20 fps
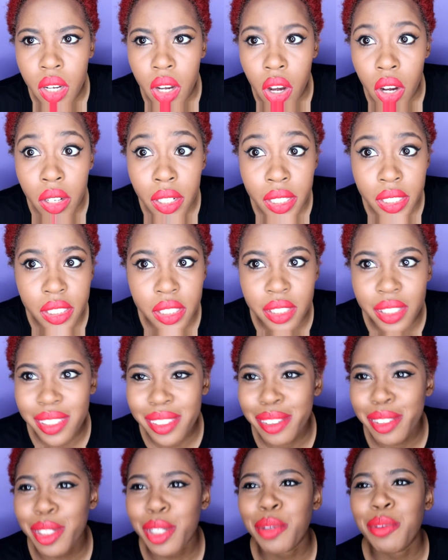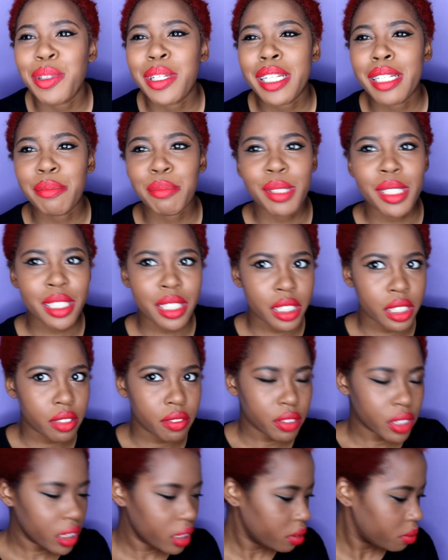Alright, so here we are with lipstick and
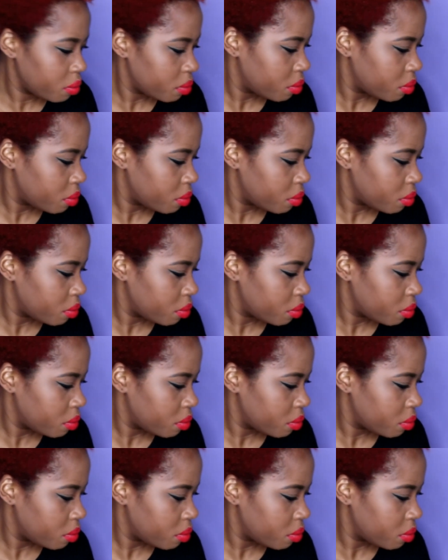everything.